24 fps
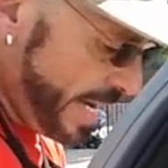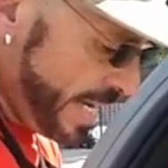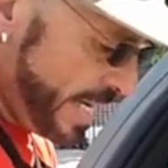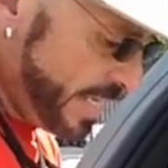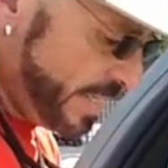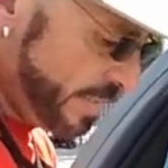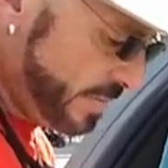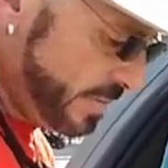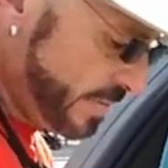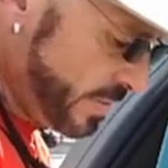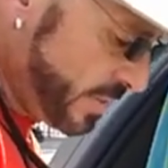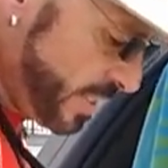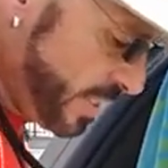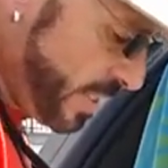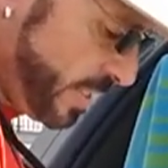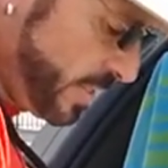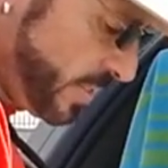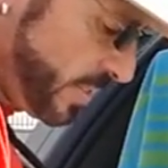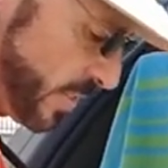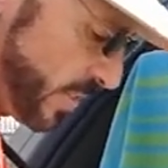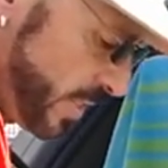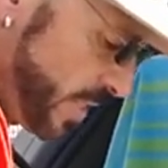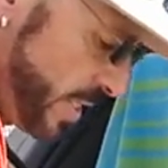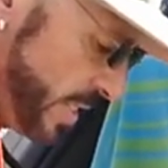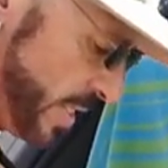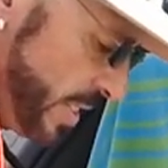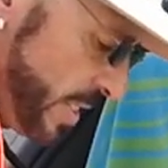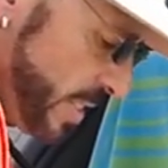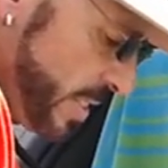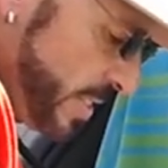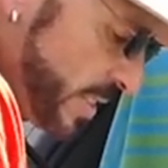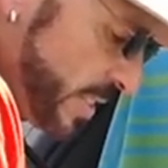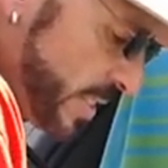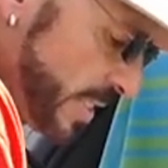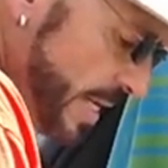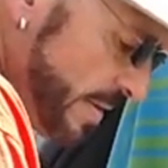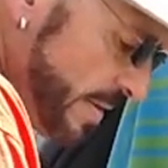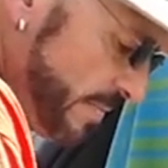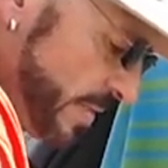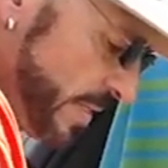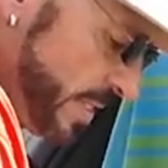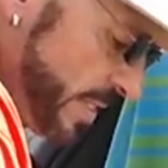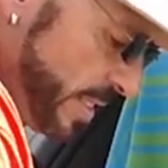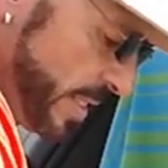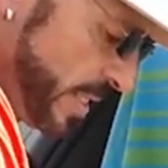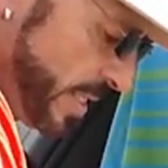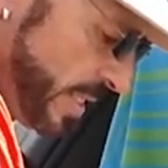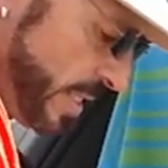these days I usually only talk to him by
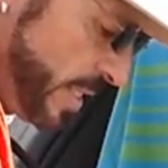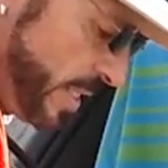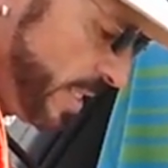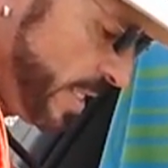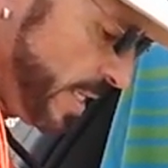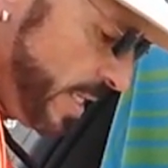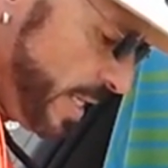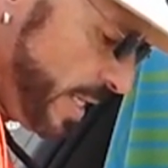phone,